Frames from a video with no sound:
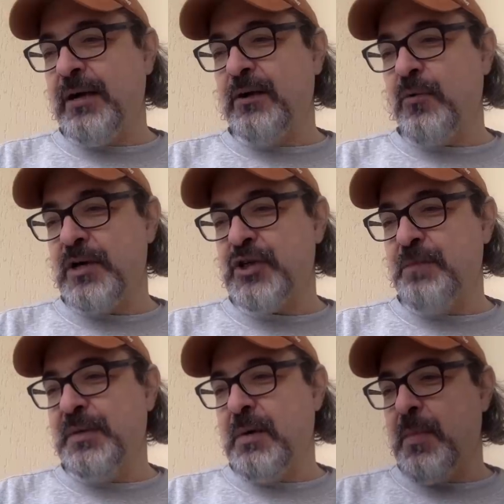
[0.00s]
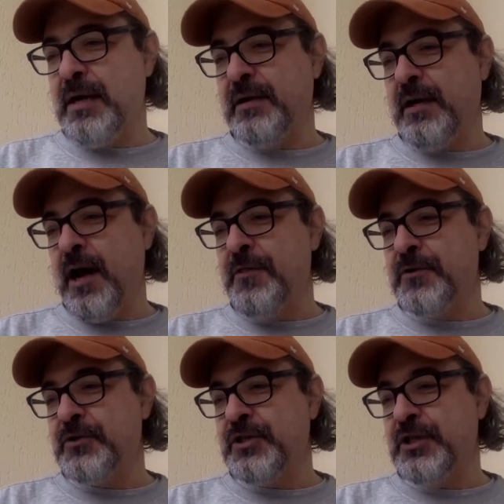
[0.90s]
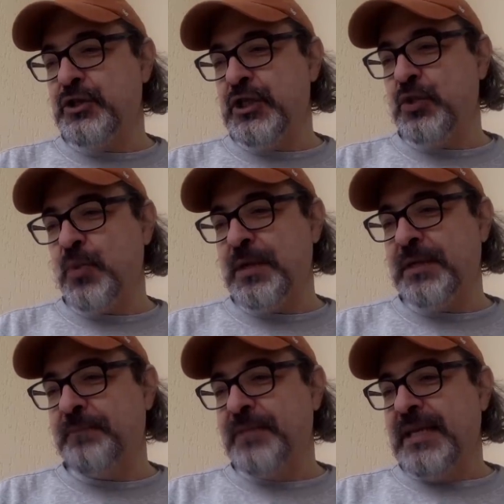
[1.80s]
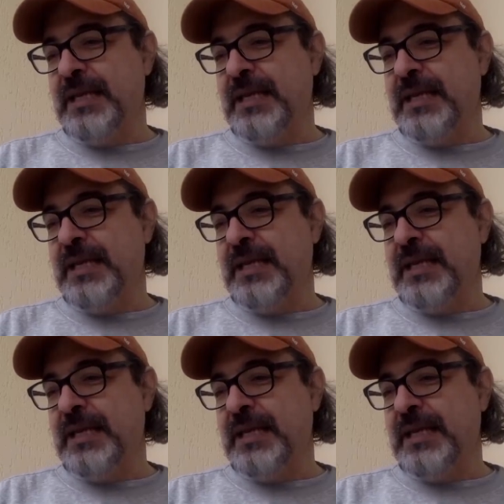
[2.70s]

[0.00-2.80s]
can Russia be among others in the G20